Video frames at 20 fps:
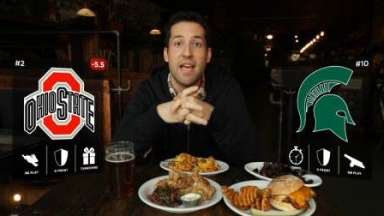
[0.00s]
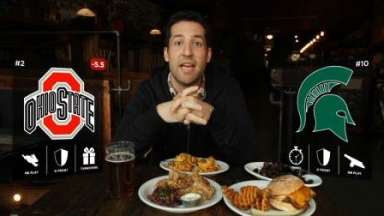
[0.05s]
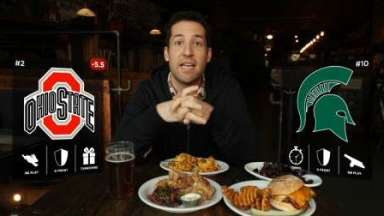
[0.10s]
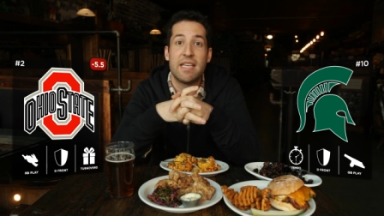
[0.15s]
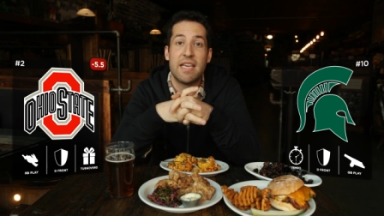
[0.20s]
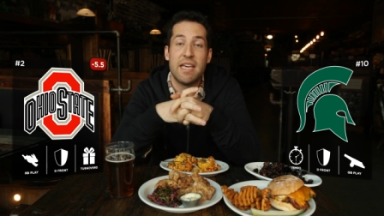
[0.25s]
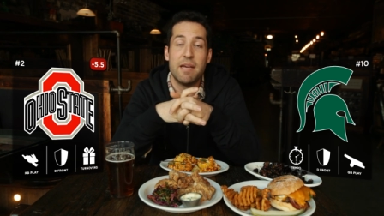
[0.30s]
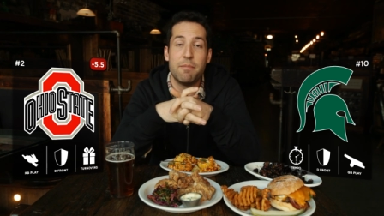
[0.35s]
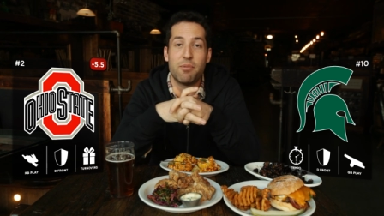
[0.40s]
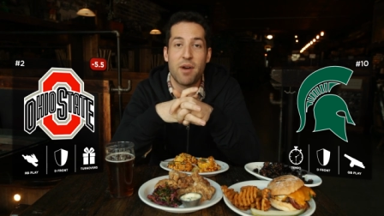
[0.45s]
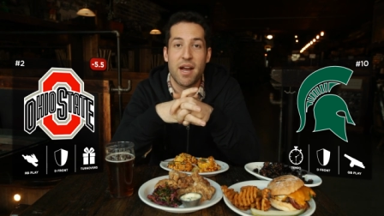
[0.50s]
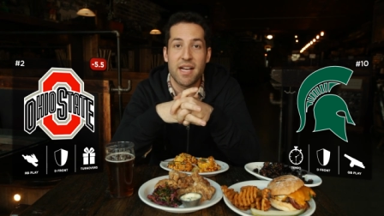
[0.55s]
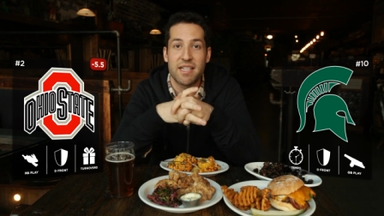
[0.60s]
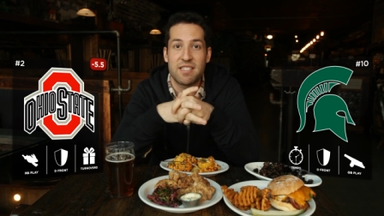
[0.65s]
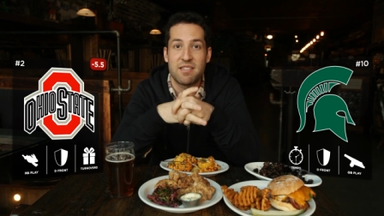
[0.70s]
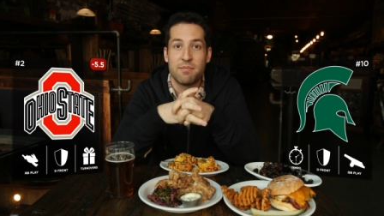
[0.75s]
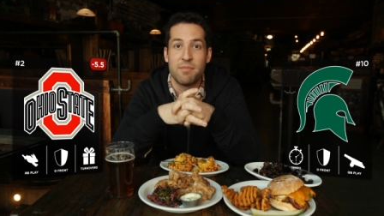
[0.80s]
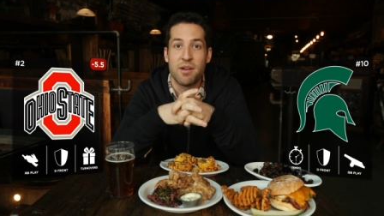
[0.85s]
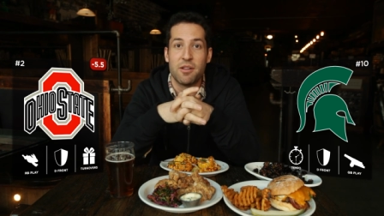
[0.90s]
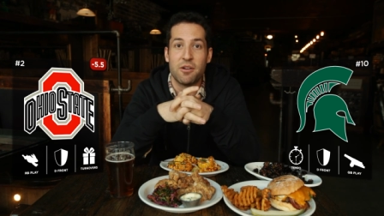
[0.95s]
Keep
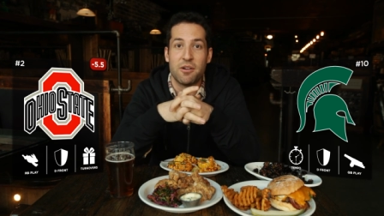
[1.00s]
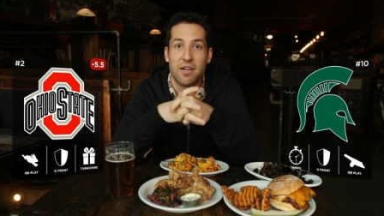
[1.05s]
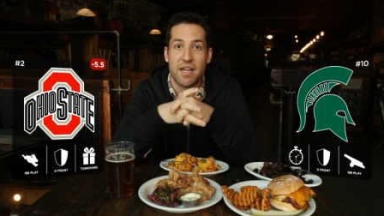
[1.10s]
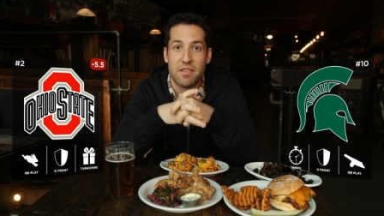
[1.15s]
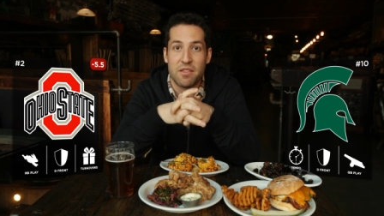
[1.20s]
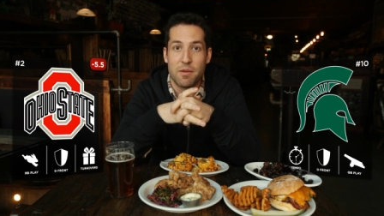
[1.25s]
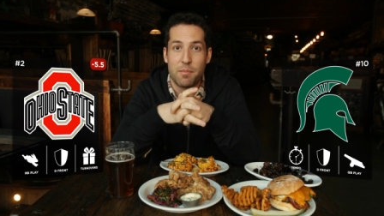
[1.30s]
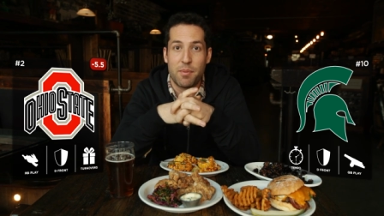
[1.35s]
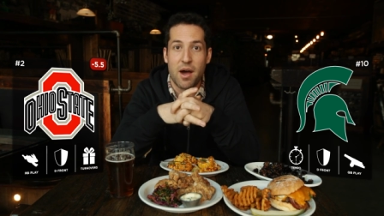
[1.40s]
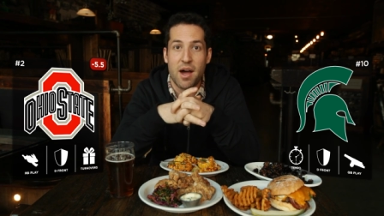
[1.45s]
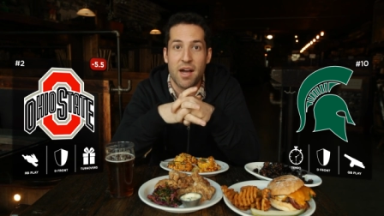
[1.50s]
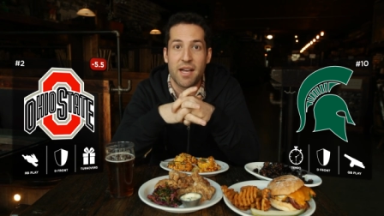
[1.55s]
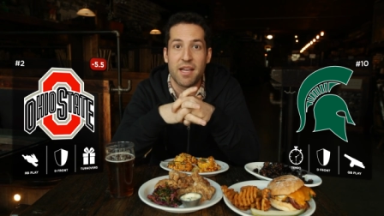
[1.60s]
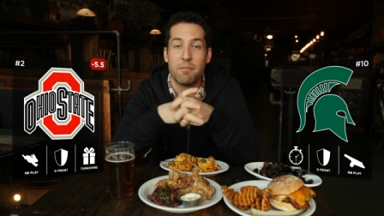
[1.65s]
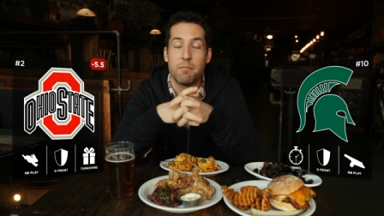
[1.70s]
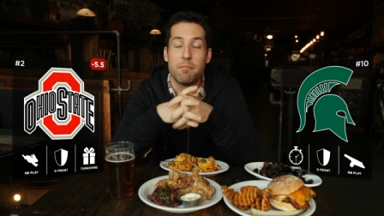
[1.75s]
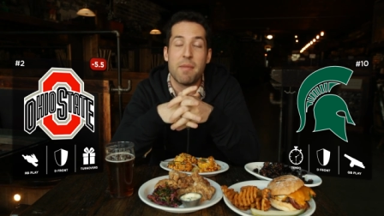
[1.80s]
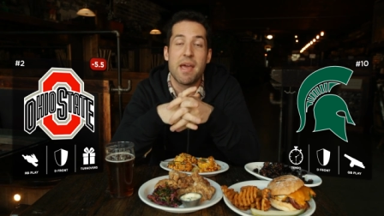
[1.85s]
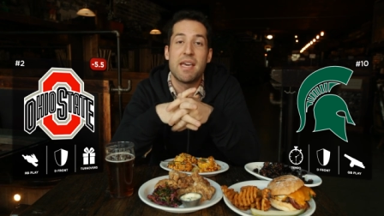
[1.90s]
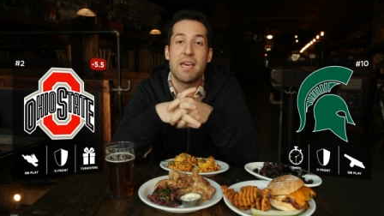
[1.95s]
Braxton Miller in the
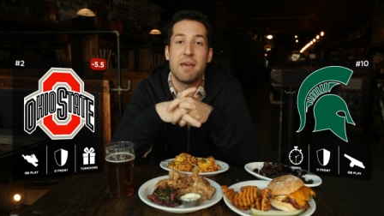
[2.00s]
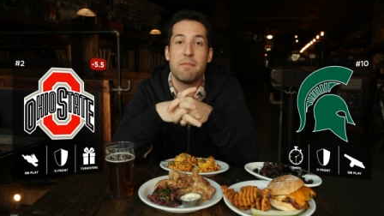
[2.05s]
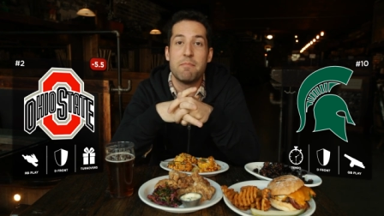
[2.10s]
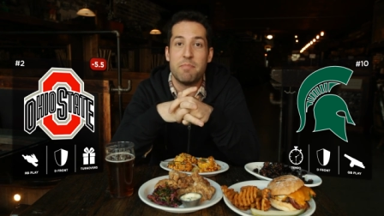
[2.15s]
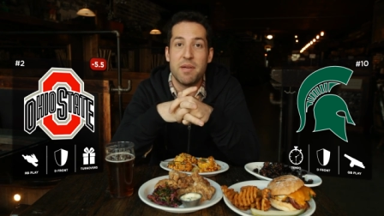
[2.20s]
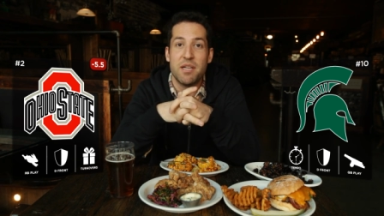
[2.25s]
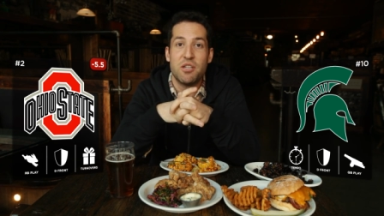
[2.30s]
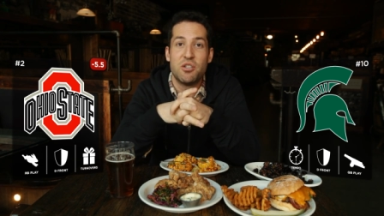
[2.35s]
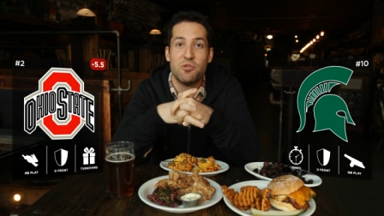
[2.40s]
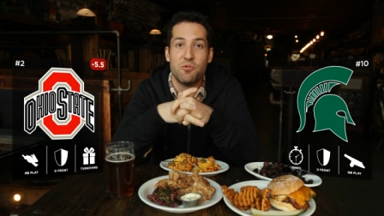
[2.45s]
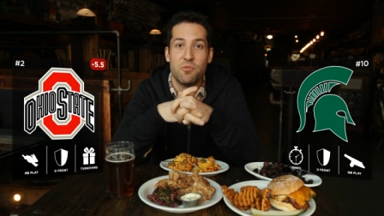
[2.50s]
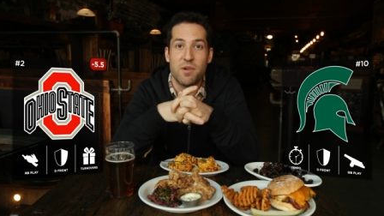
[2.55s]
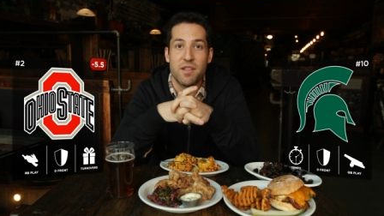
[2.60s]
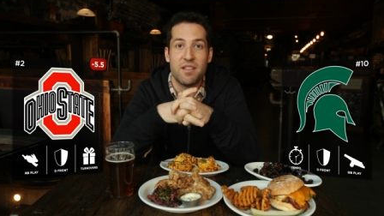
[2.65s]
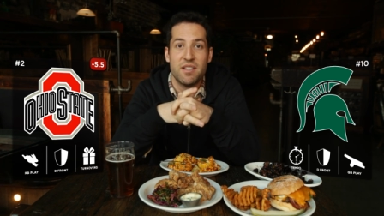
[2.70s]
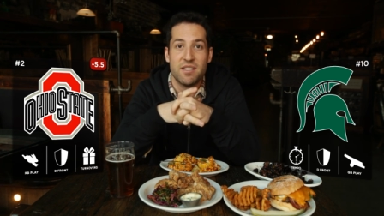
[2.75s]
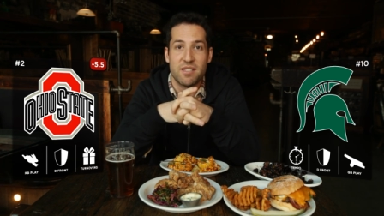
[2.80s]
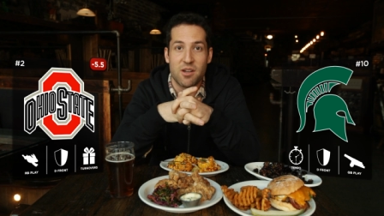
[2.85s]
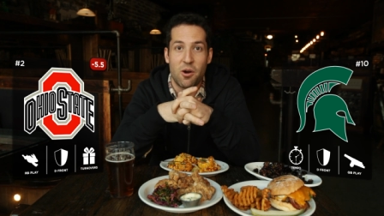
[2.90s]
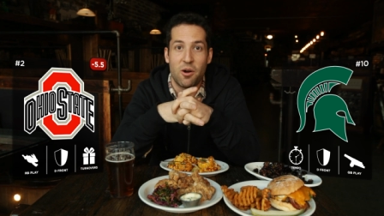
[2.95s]
pocket, make him beat you with
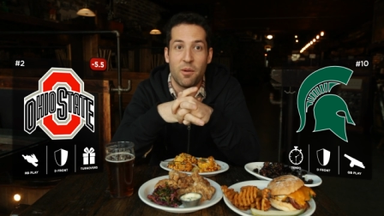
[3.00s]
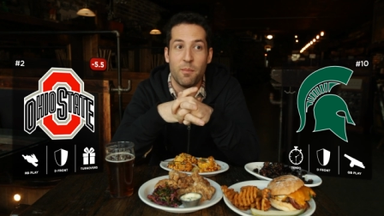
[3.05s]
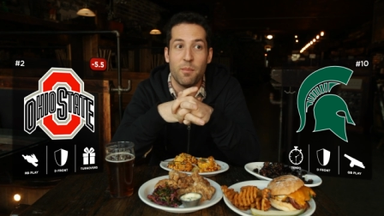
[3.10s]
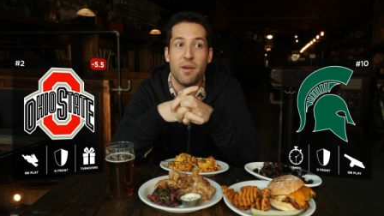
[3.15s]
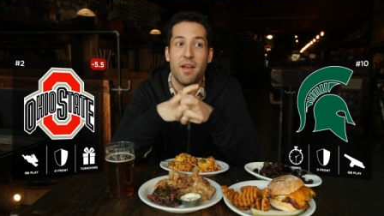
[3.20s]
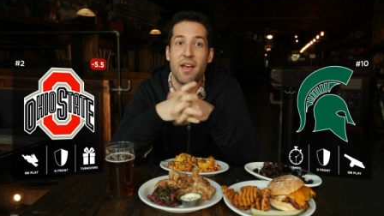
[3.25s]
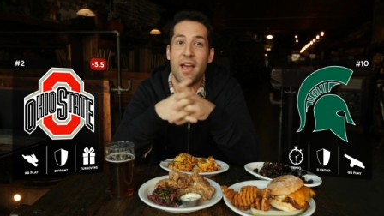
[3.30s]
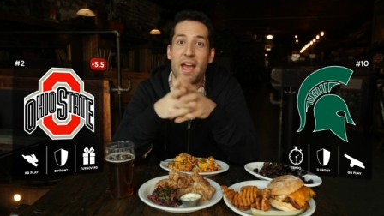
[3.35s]
his arm.